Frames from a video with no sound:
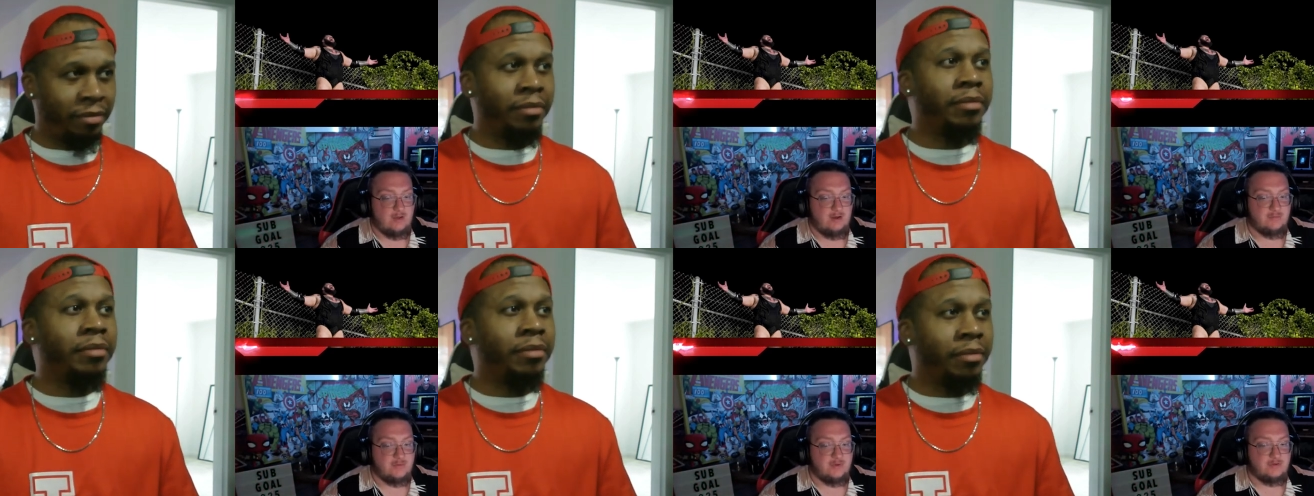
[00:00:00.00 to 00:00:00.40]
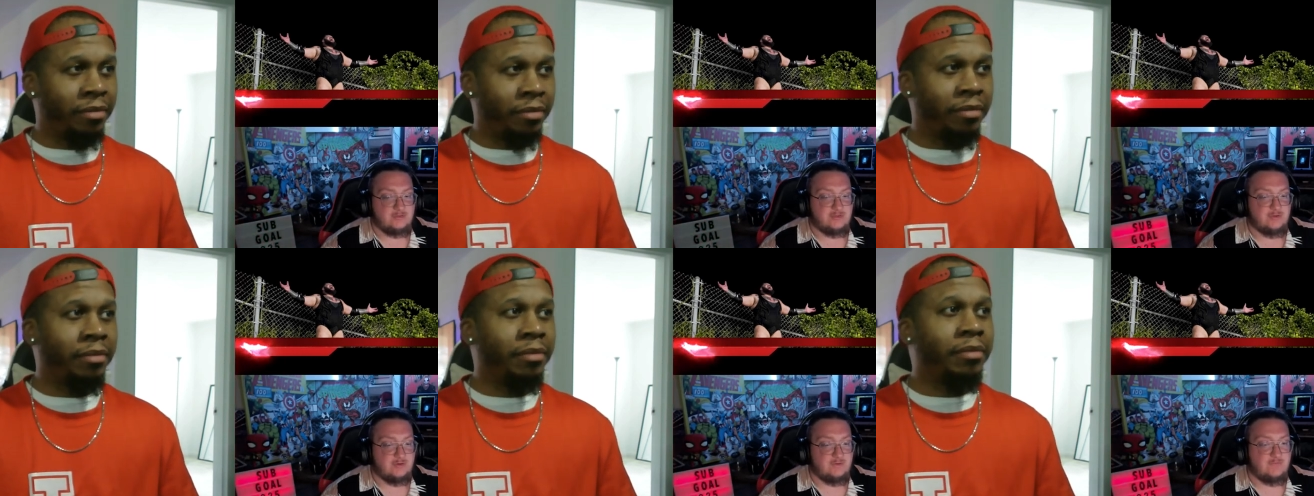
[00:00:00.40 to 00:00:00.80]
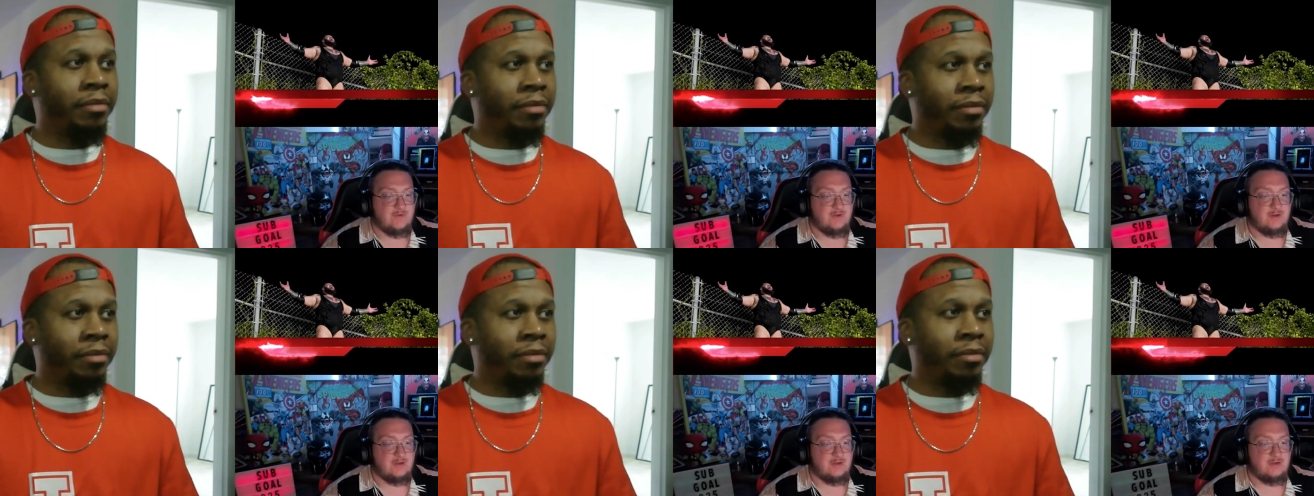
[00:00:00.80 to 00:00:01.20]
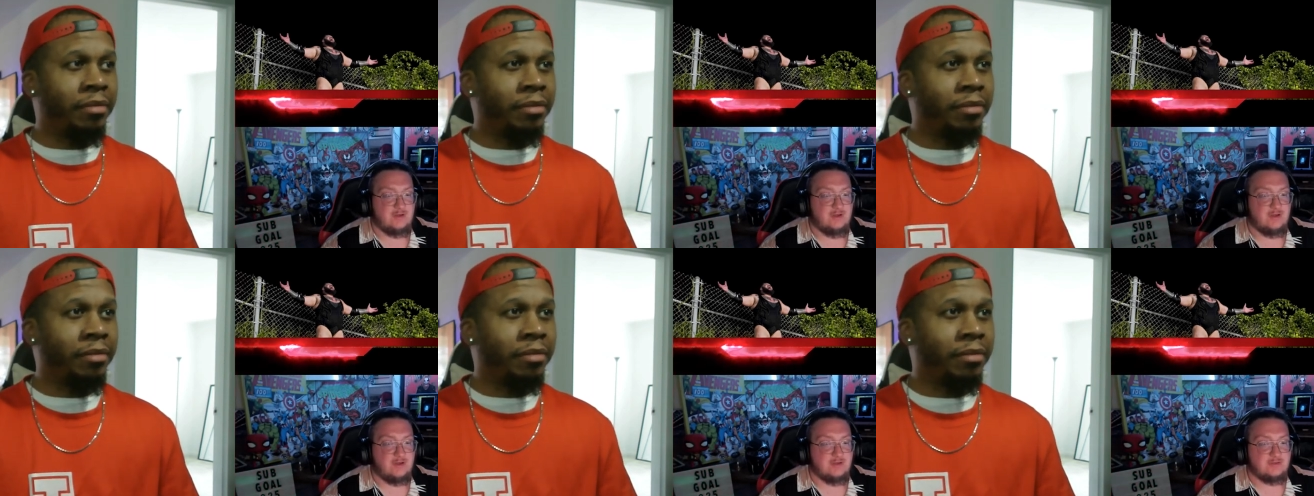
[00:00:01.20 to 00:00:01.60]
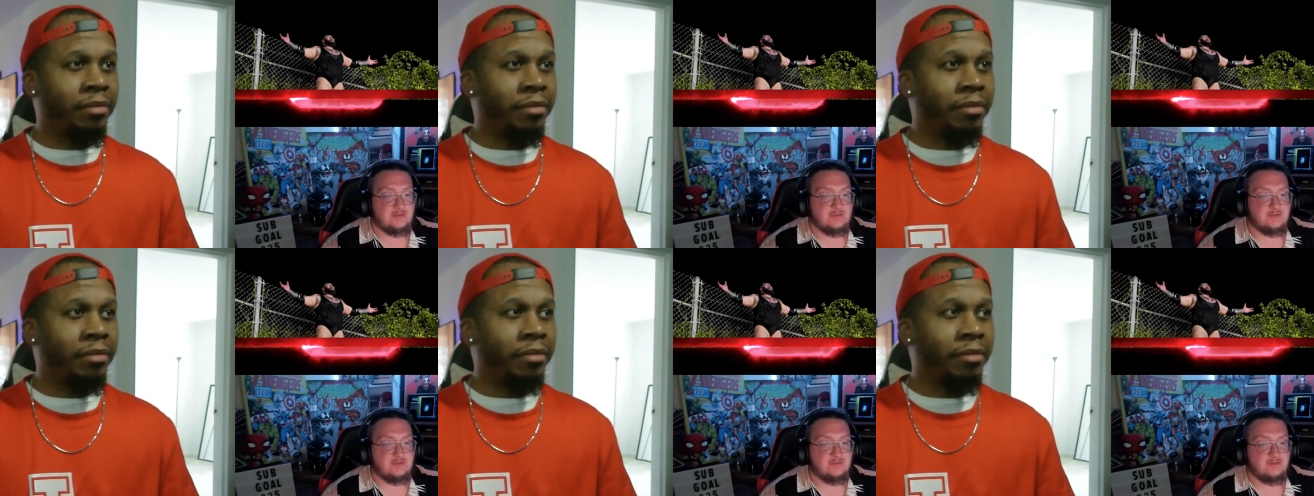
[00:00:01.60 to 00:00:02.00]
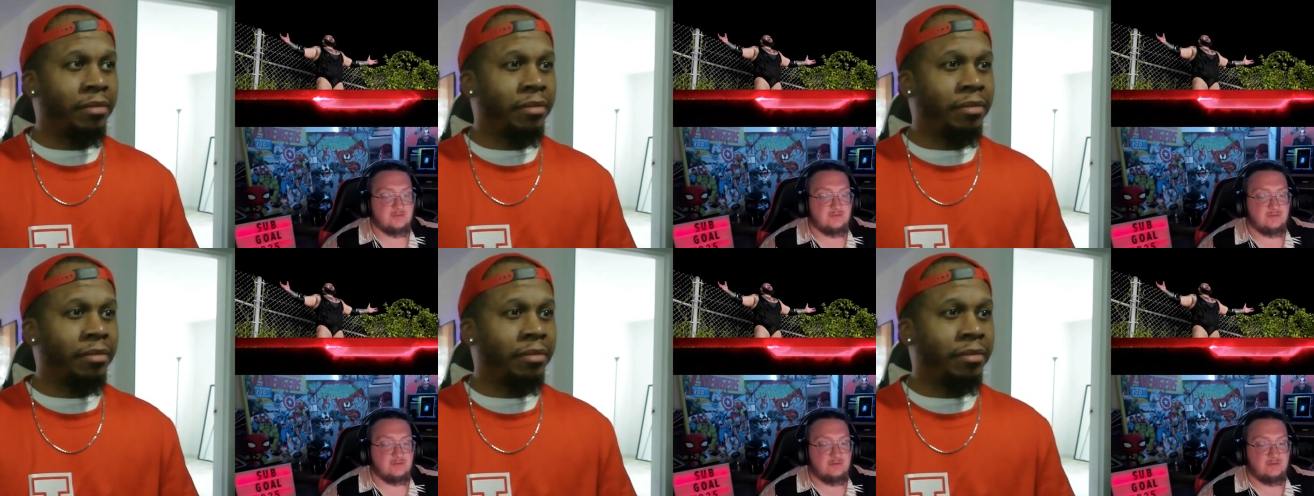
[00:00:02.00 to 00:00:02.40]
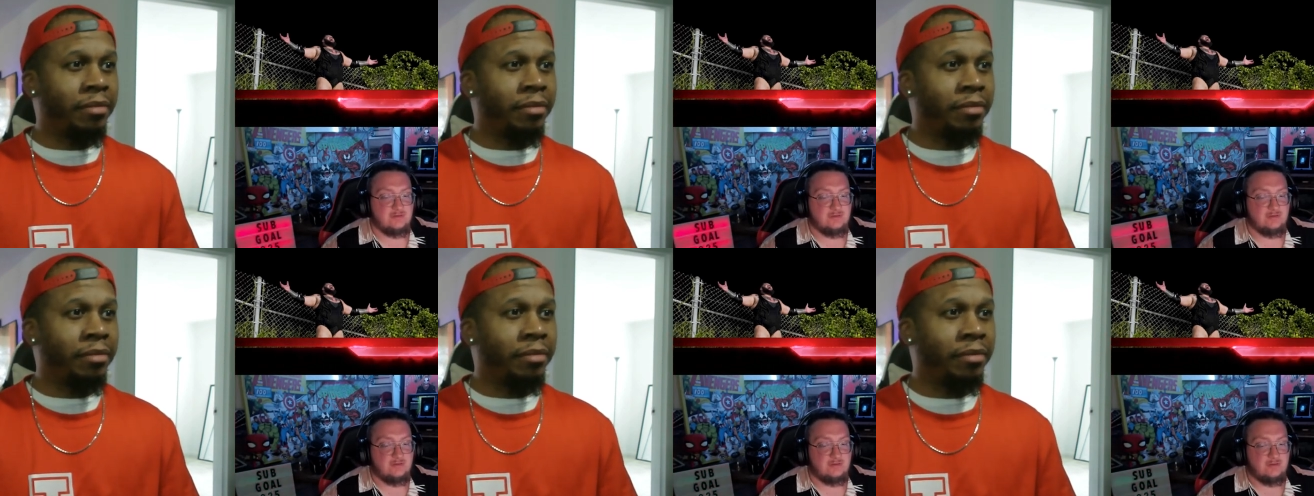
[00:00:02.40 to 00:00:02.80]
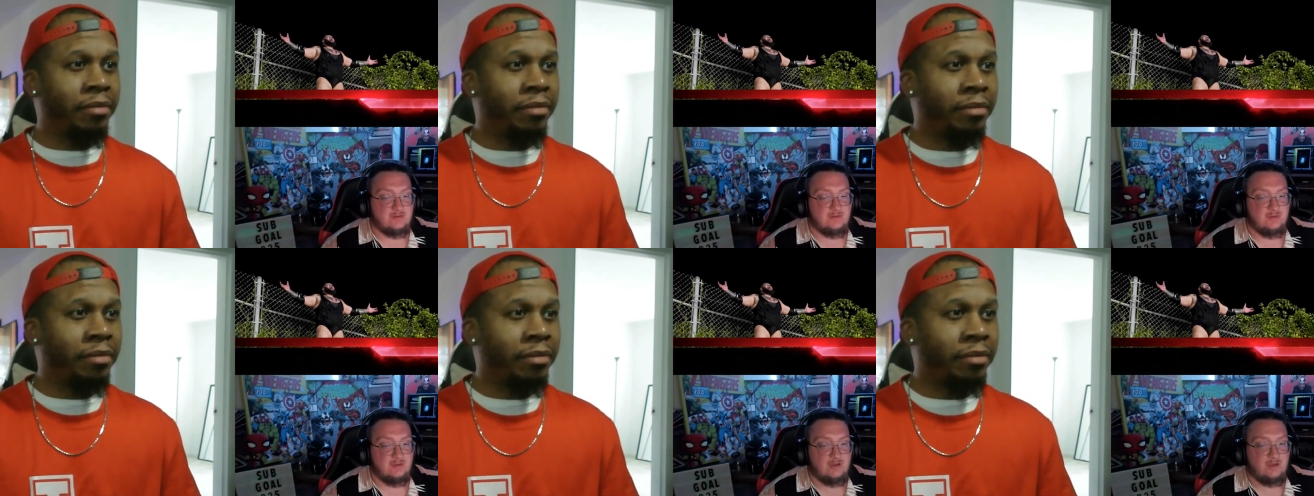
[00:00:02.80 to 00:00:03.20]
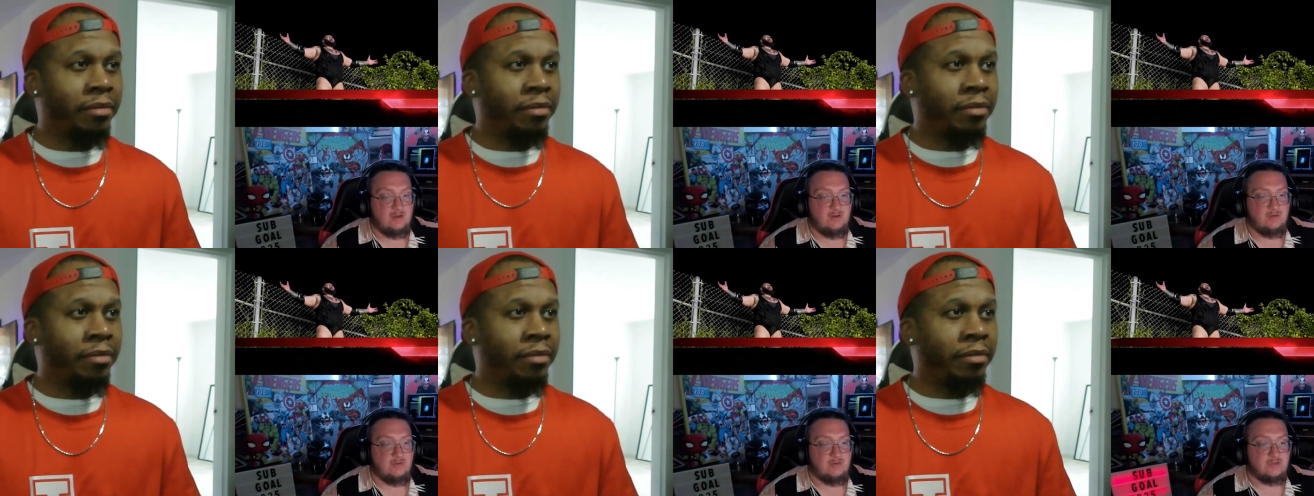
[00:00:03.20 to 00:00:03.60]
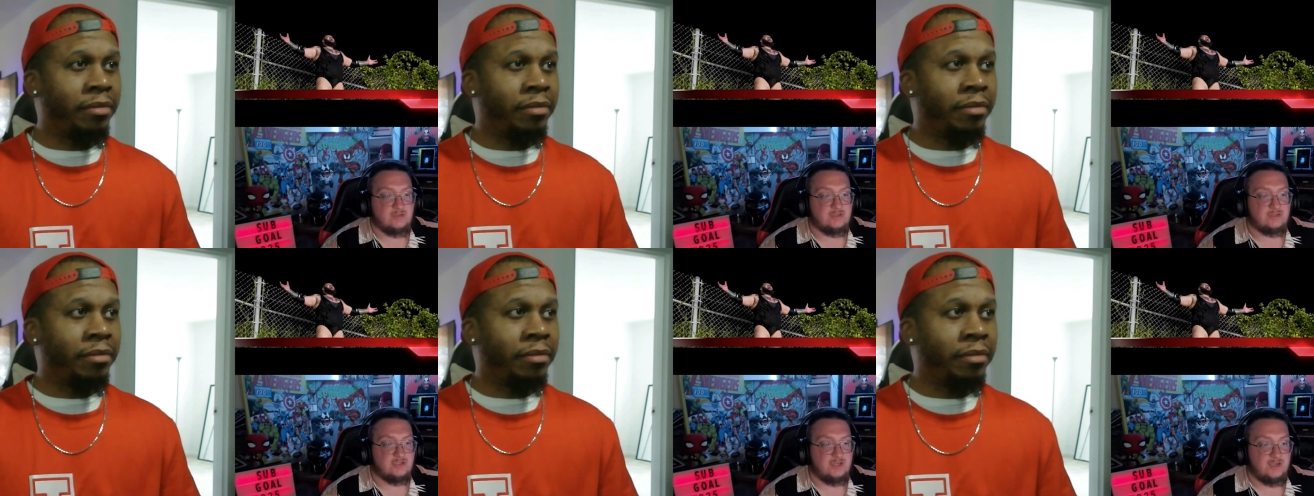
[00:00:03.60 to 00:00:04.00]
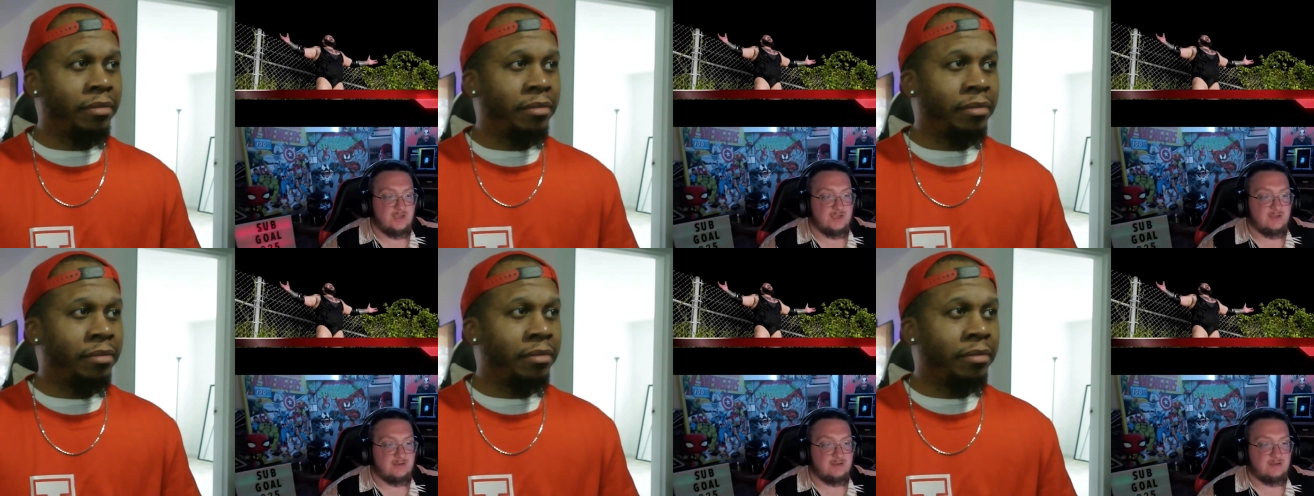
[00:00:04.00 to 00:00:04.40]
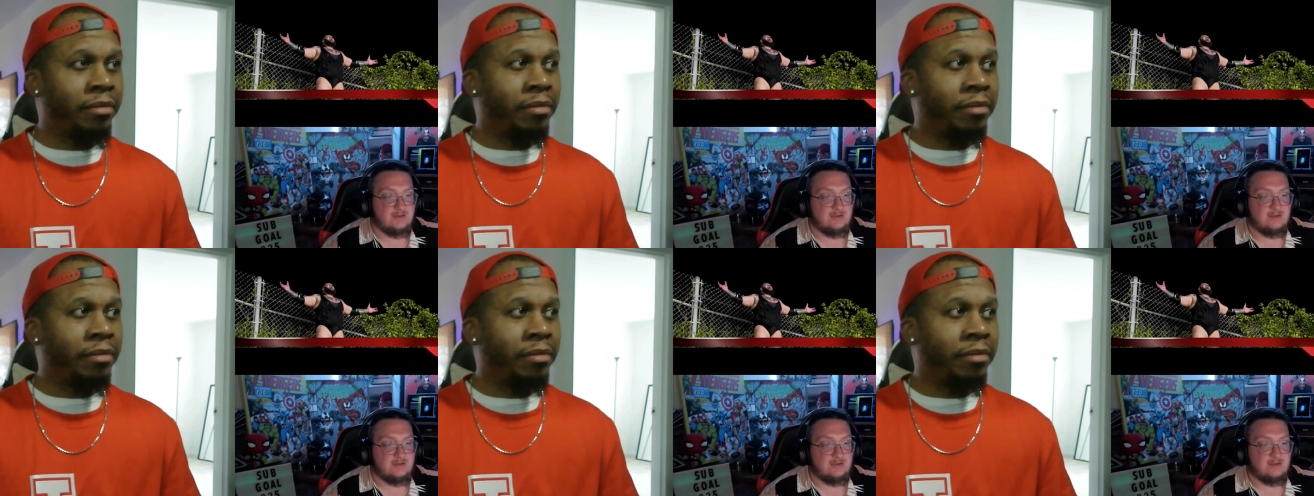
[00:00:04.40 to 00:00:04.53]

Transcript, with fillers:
Speaker 1: Adam Pearce is going fucking nuts. Holy shit.